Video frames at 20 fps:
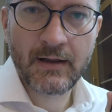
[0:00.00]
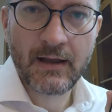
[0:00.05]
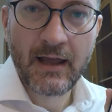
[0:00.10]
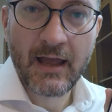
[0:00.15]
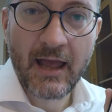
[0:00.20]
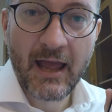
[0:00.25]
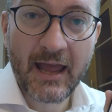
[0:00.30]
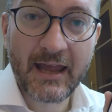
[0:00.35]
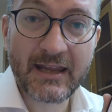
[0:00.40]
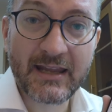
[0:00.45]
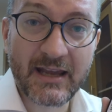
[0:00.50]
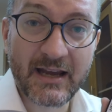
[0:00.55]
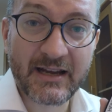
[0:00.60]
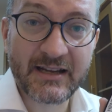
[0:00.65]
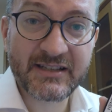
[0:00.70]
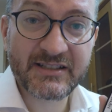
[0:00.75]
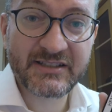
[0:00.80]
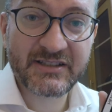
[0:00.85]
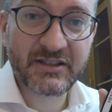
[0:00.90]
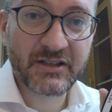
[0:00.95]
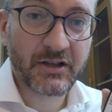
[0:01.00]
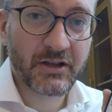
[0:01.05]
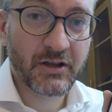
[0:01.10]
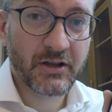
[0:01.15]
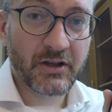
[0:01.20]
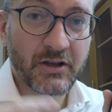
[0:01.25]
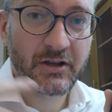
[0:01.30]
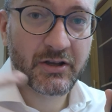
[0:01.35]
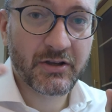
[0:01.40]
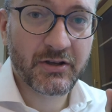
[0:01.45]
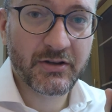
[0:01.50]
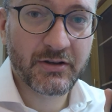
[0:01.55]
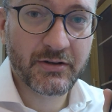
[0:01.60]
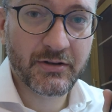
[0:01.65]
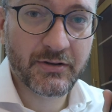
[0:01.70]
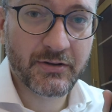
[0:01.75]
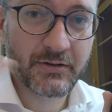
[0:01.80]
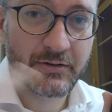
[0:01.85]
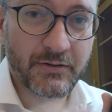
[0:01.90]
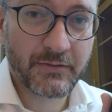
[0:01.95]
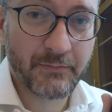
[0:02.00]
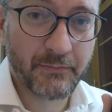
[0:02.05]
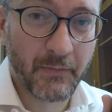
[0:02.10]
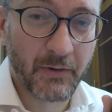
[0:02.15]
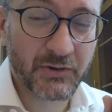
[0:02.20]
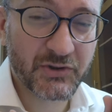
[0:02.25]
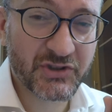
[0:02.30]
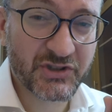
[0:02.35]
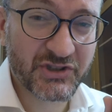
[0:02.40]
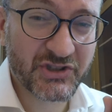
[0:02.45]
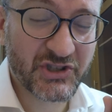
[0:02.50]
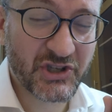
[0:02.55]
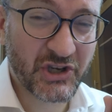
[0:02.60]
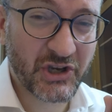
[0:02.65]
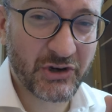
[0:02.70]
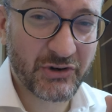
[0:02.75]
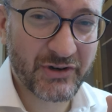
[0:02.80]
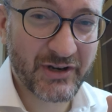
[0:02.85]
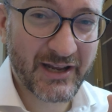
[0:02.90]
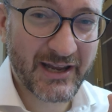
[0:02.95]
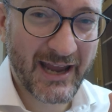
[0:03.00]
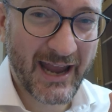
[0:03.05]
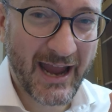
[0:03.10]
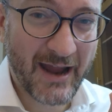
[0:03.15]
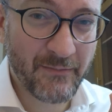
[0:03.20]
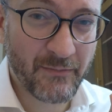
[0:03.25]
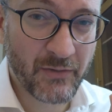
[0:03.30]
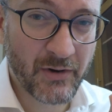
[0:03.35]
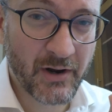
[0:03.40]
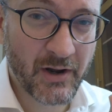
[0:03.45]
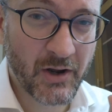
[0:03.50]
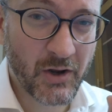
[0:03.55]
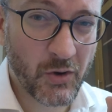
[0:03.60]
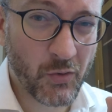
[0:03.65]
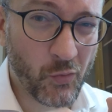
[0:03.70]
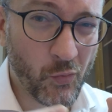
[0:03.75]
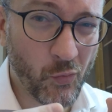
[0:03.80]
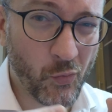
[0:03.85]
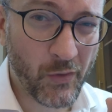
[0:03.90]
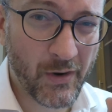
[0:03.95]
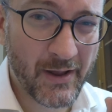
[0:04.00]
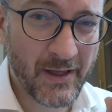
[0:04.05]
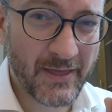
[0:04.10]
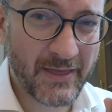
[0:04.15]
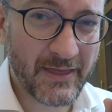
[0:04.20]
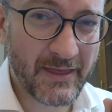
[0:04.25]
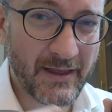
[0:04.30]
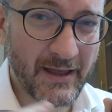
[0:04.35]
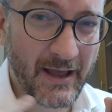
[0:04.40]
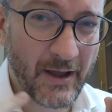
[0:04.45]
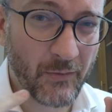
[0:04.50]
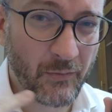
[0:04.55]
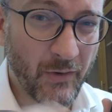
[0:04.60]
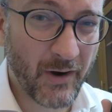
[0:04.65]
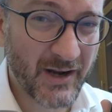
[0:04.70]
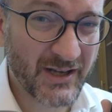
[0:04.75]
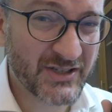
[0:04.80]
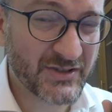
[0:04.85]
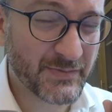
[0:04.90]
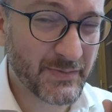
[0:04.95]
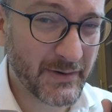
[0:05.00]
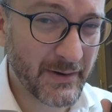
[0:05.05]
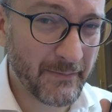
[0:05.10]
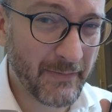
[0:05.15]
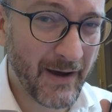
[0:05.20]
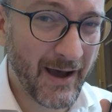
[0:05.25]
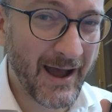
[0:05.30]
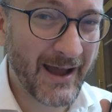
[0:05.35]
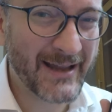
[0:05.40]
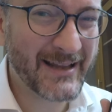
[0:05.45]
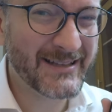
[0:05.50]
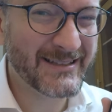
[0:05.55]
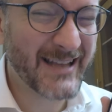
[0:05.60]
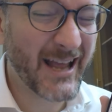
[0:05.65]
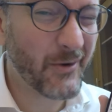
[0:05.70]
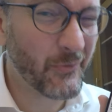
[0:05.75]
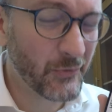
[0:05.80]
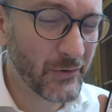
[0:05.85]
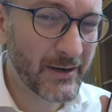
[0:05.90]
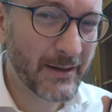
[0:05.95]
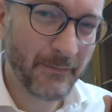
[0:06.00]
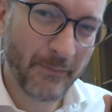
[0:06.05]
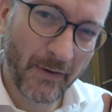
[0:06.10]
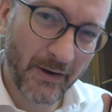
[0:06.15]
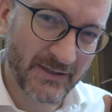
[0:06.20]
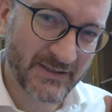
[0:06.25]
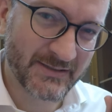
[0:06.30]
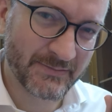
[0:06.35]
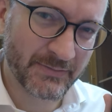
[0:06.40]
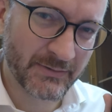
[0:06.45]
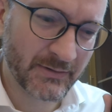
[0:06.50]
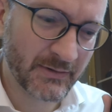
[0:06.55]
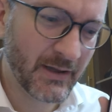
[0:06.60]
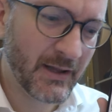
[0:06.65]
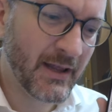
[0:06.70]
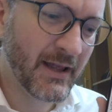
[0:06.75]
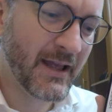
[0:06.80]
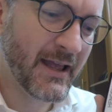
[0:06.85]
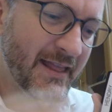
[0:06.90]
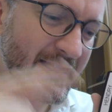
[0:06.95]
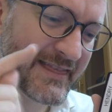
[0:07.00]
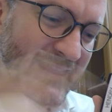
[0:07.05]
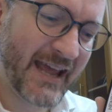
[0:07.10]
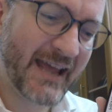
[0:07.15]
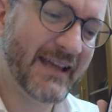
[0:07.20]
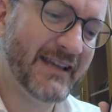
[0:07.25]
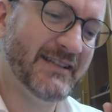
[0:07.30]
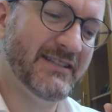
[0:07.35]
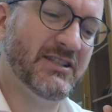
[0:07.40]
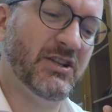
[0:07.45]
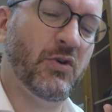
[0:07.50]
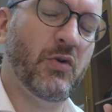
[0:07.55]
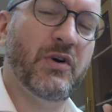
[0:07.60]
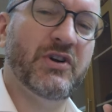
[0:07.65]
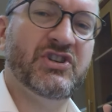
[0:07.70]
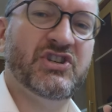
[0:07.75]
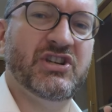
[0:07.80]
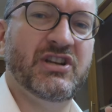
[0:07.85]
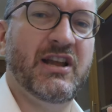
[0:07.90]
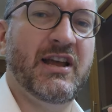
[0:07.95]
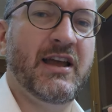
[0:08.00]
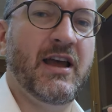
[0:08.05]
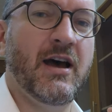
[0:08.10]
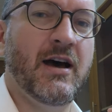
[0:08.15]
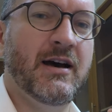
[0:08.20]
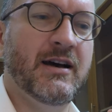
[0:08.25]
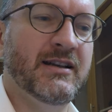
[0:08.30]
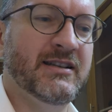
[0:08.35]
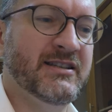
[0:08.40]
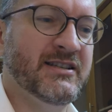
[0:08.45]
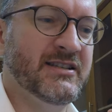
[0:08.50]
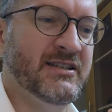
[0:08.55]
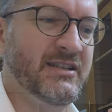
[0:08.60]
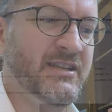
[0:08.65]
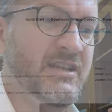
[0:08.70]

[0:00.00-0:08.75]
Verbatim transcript: Hey guys, motion security camera with a Raspberry Pi, is that really possible? That is the question I asked